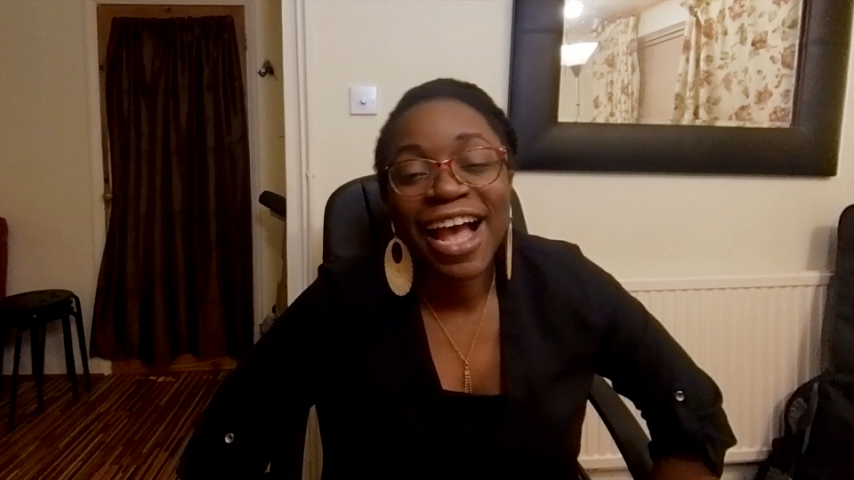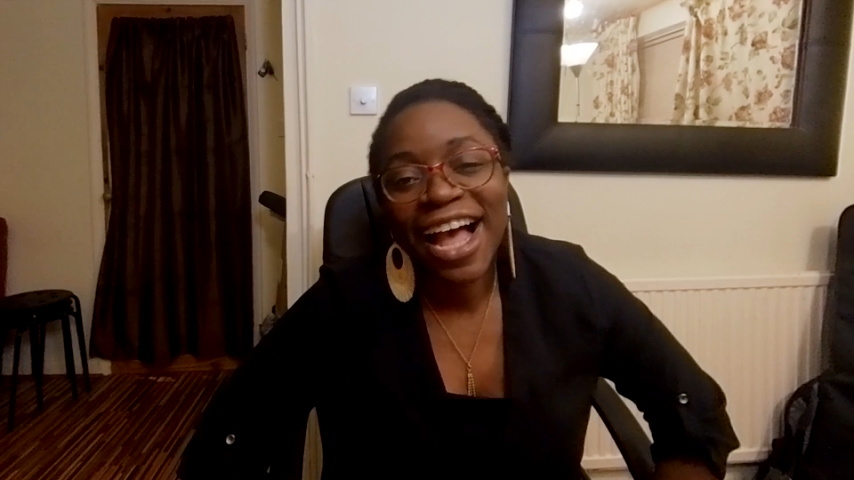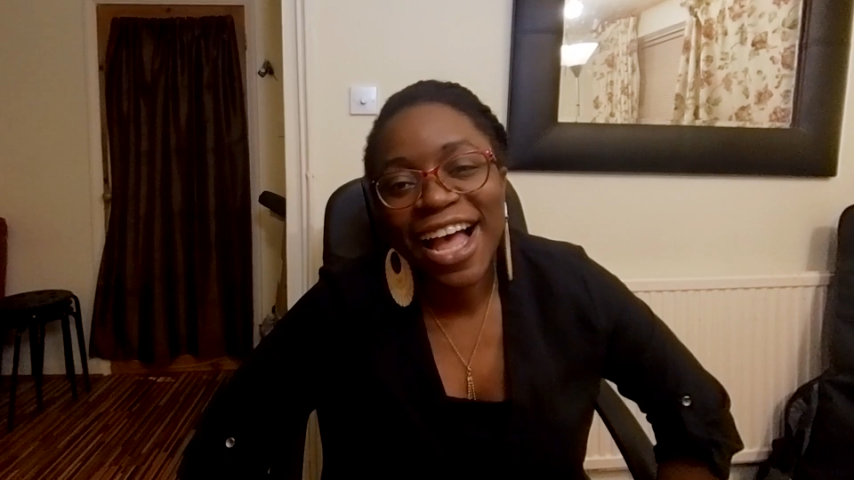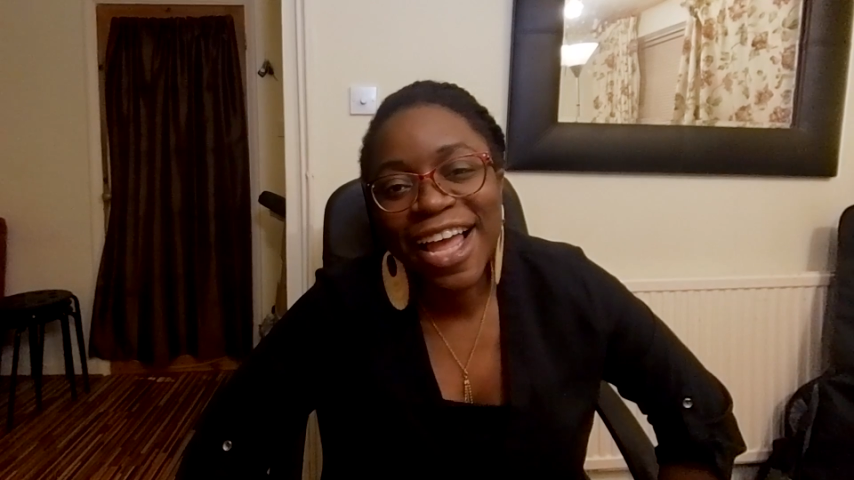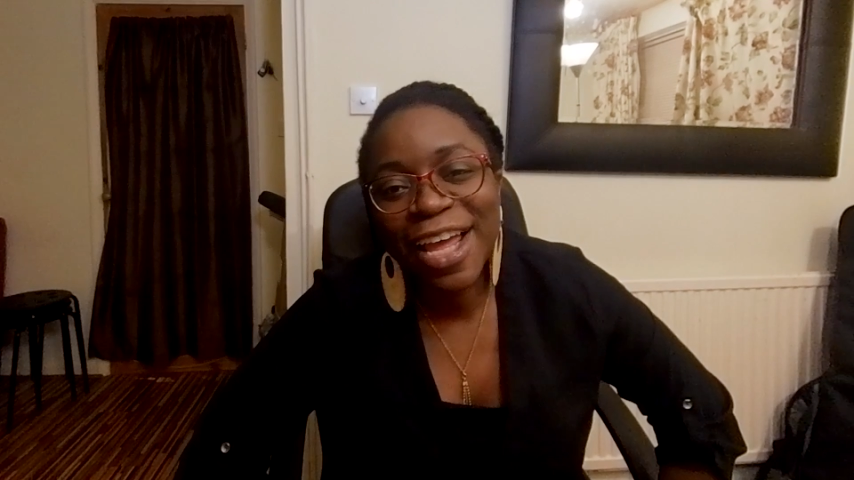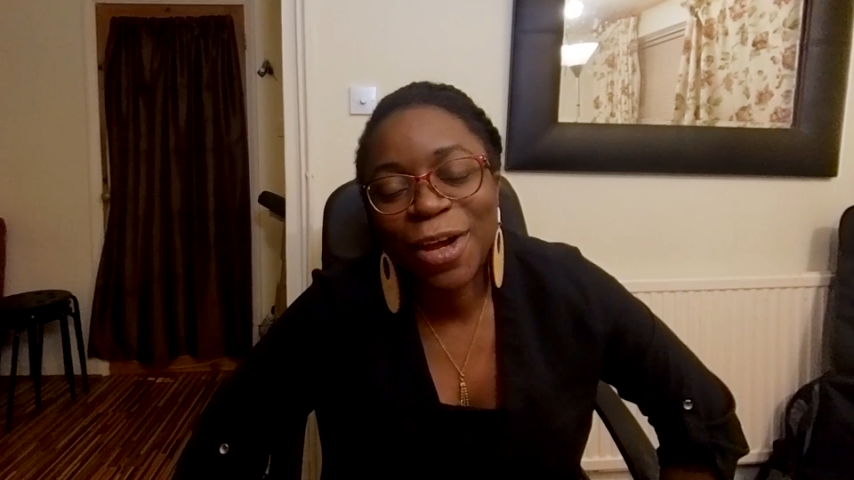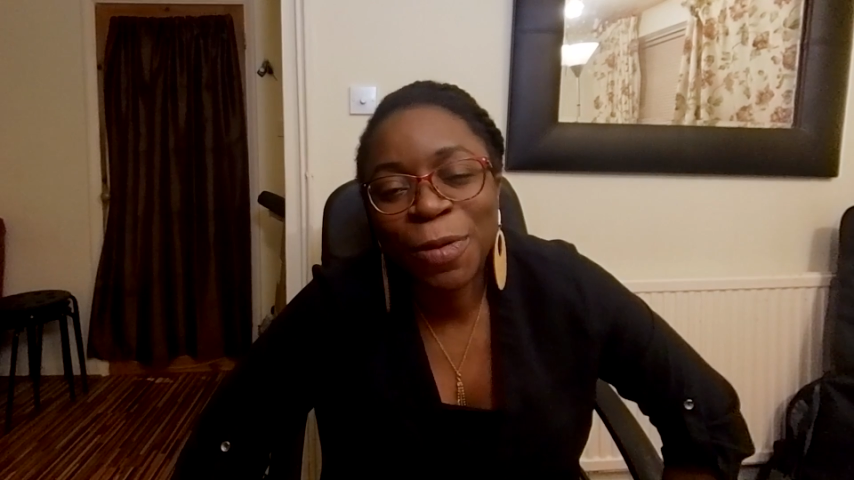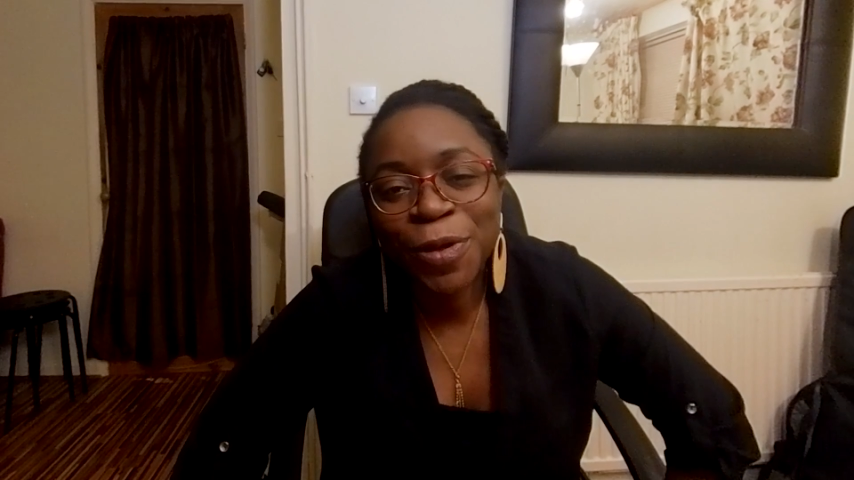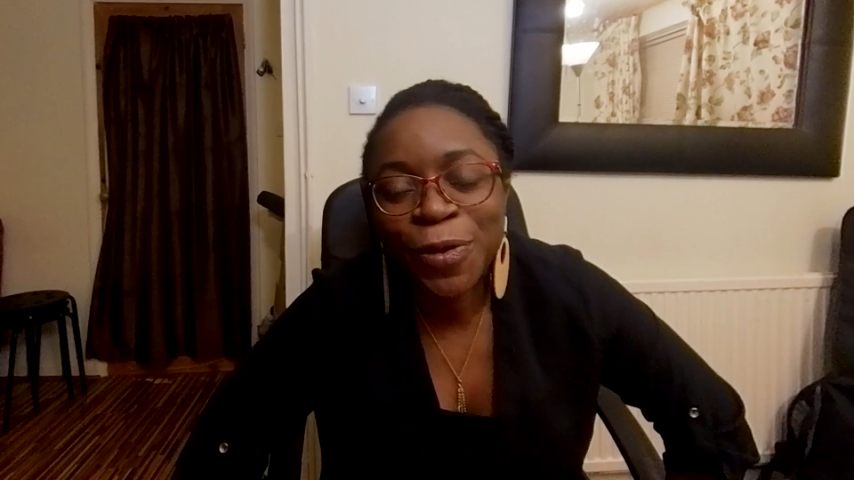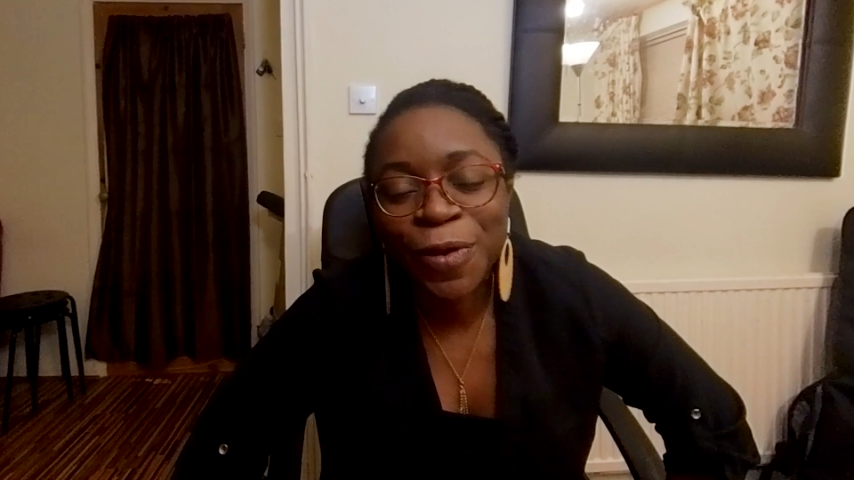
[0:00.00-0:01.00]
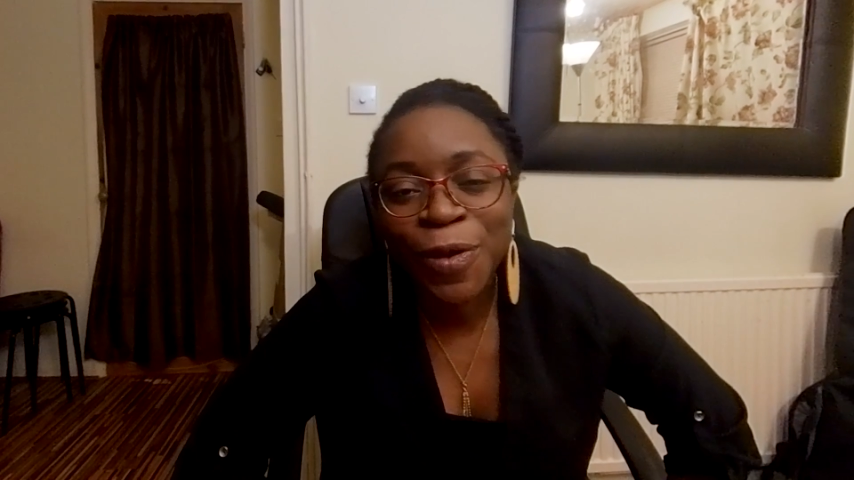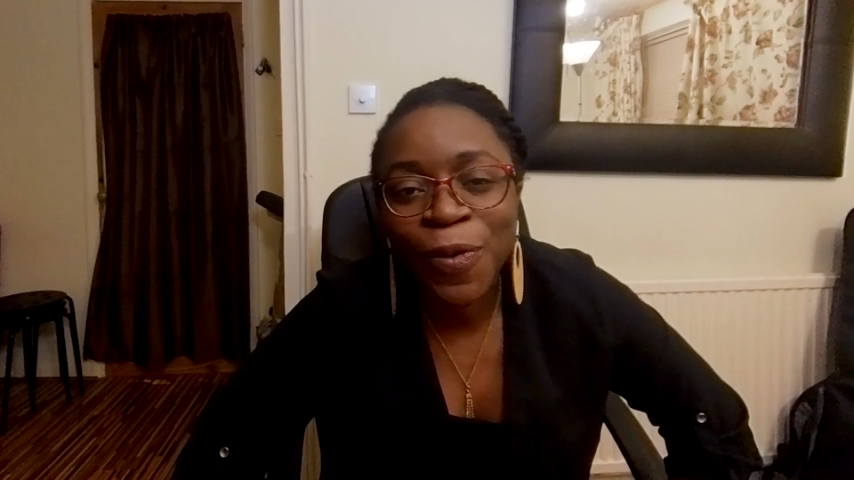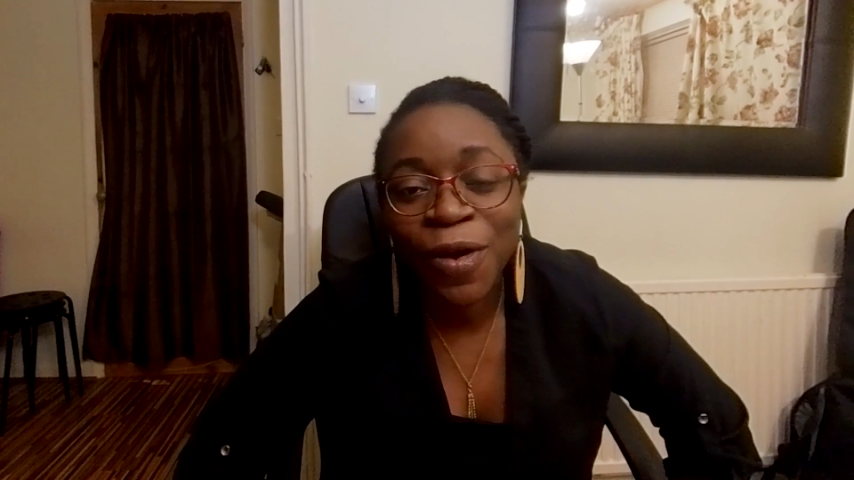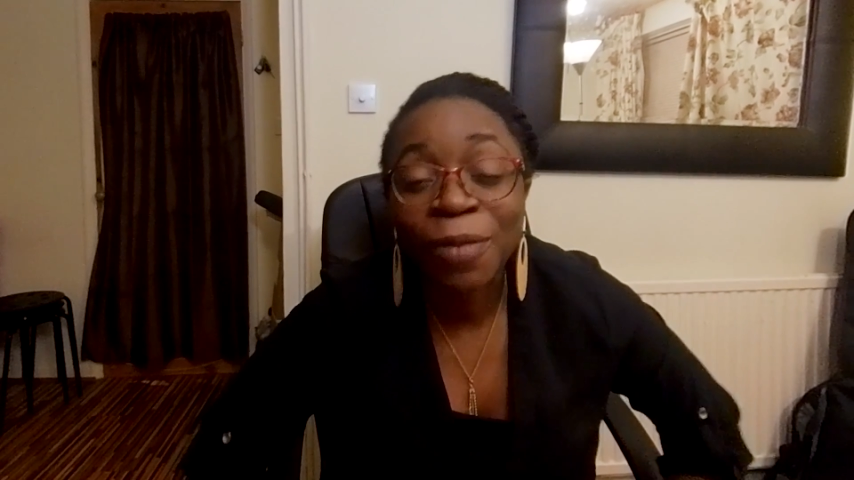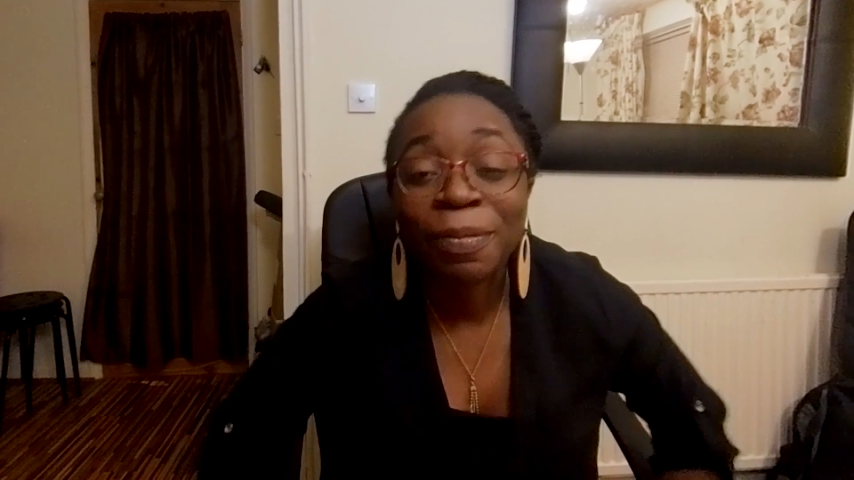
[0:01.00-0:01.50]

Hi, hope you're doing well.